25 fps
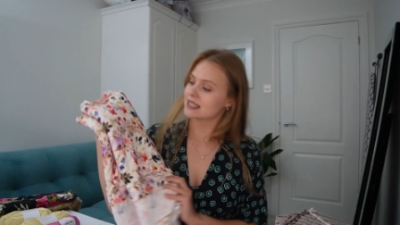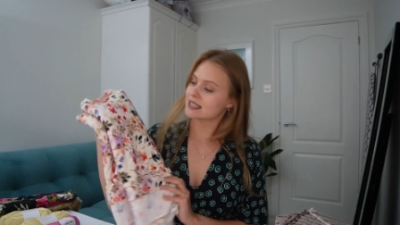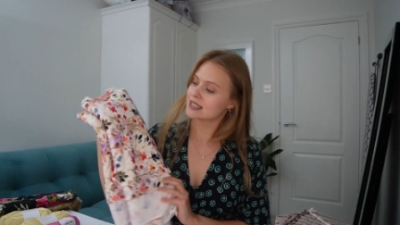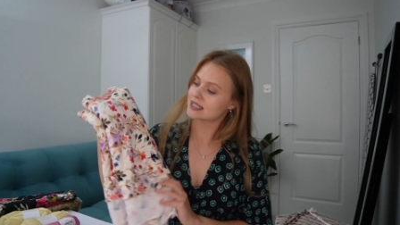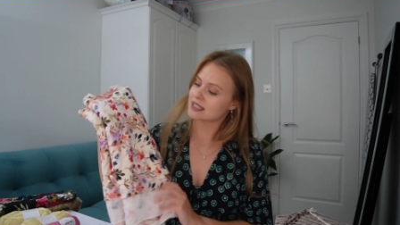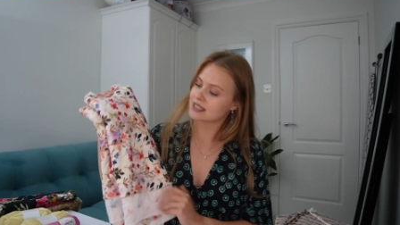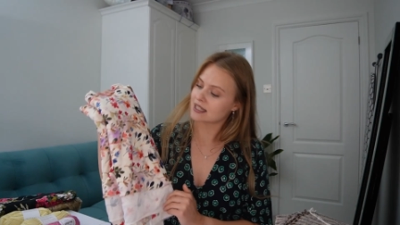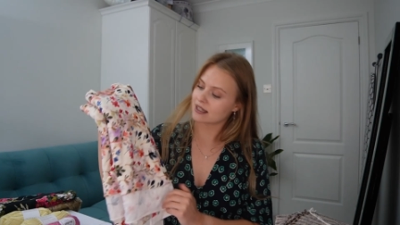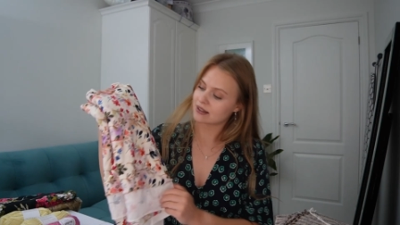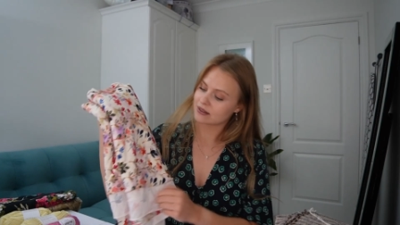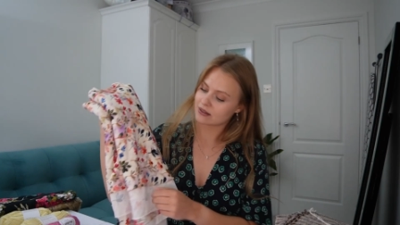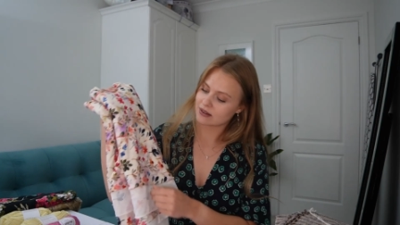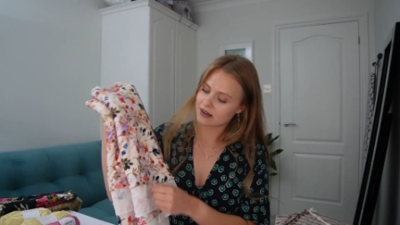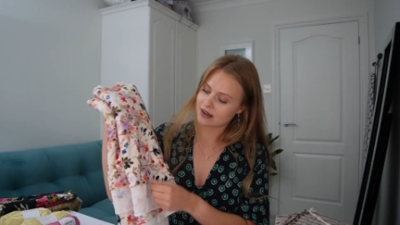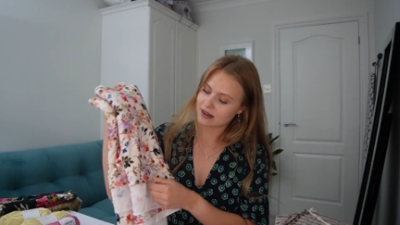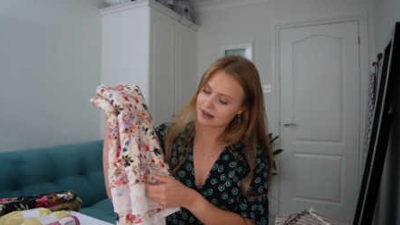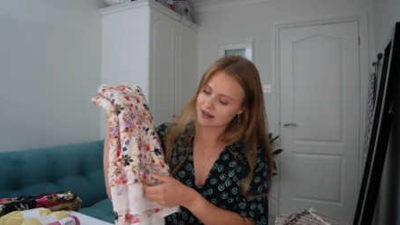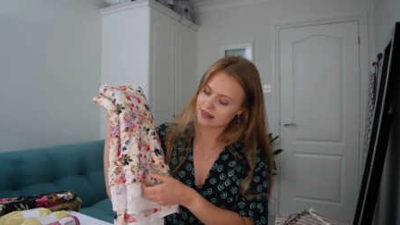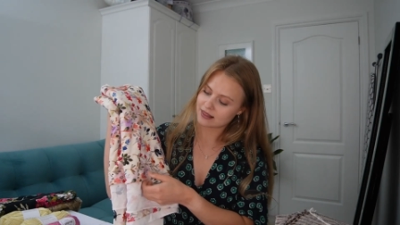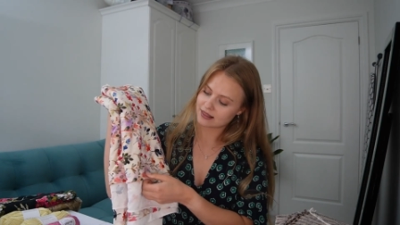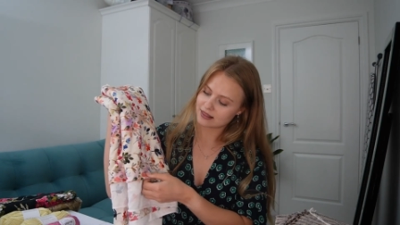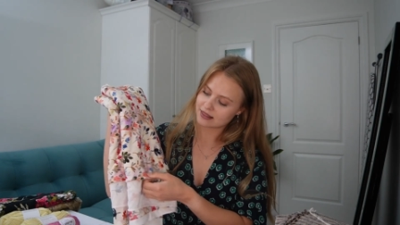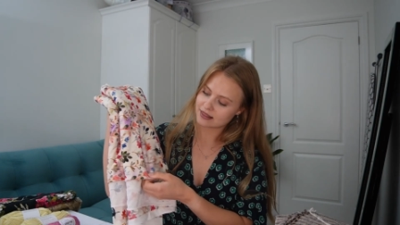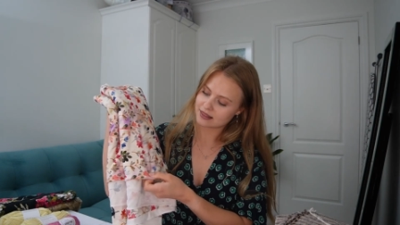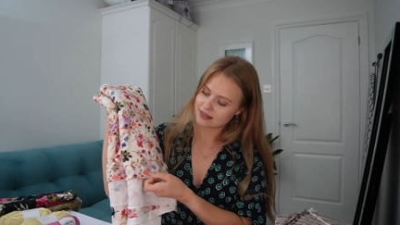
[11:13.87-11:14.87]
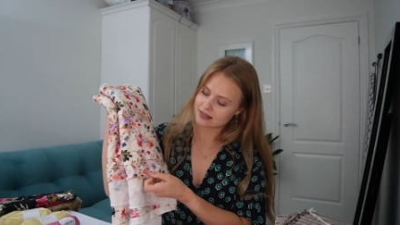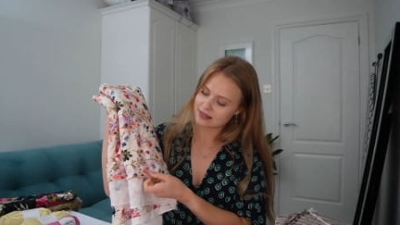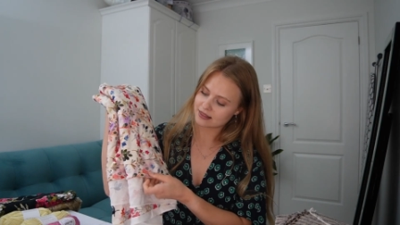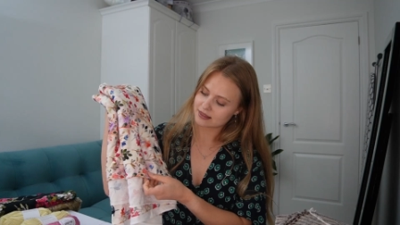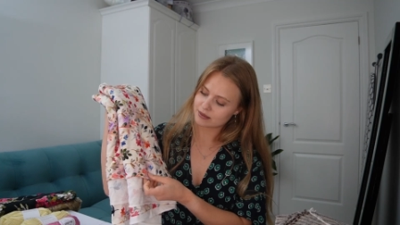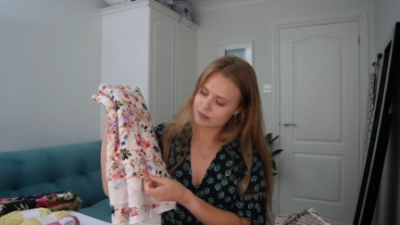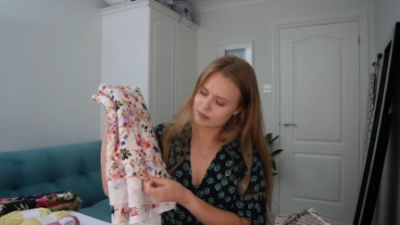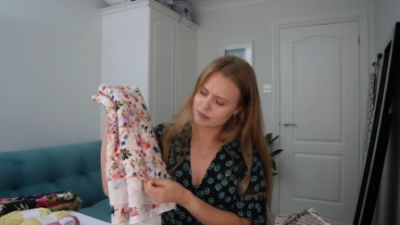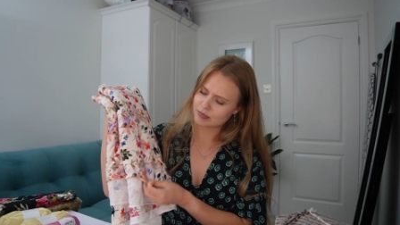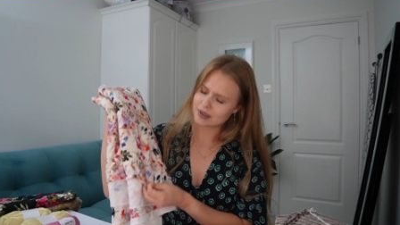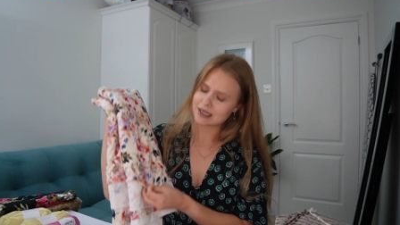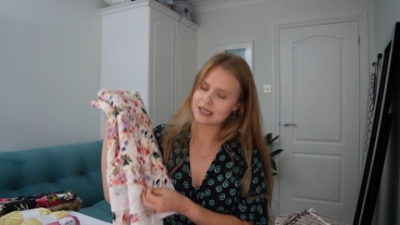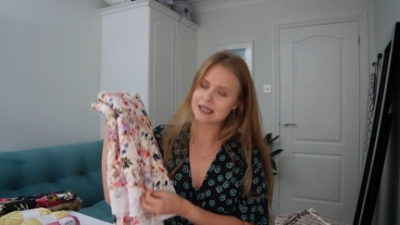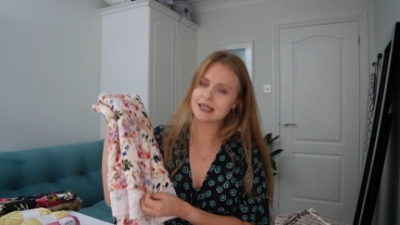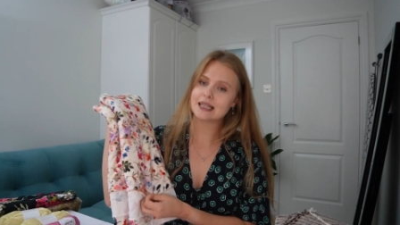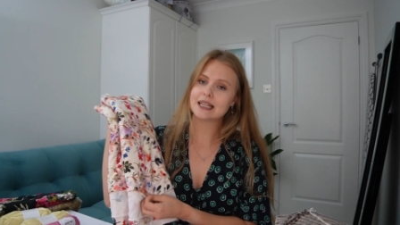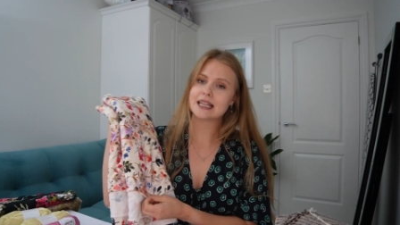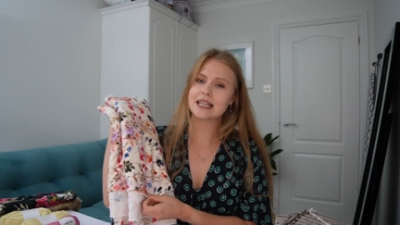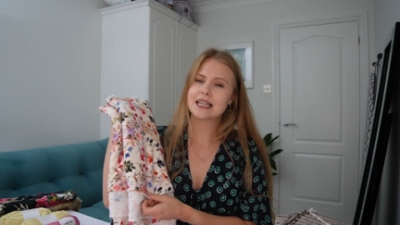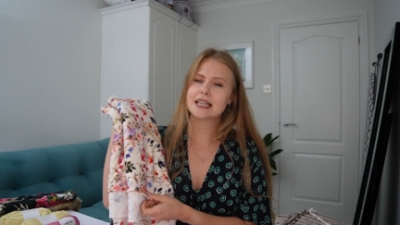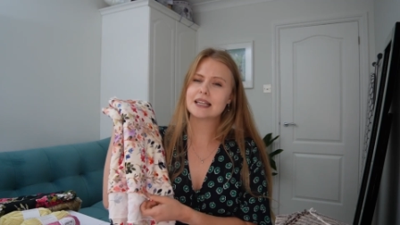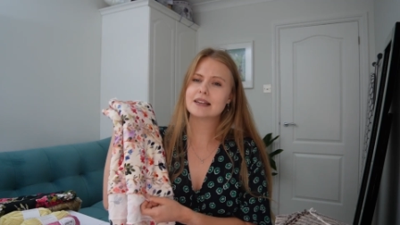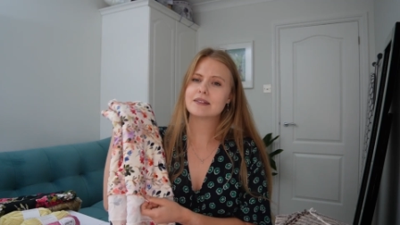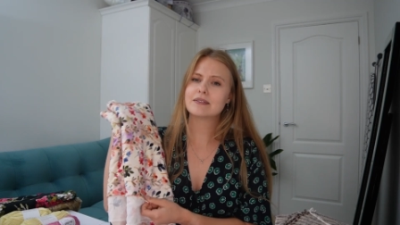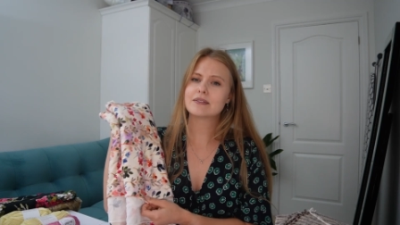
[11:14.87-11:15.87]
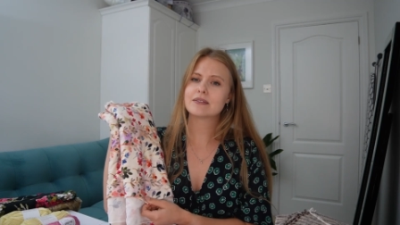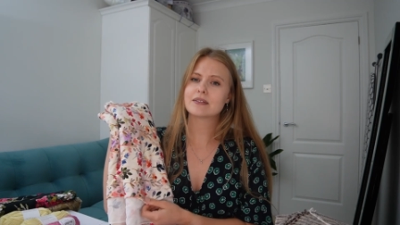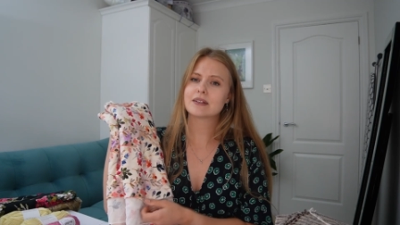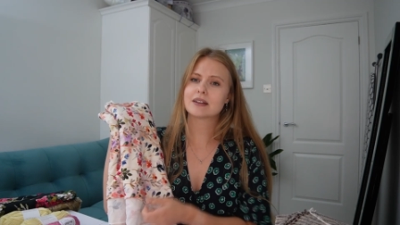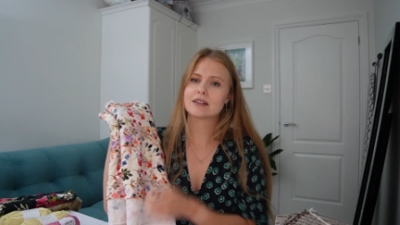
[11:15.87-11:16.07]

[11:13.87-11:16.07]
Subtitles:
So I believe,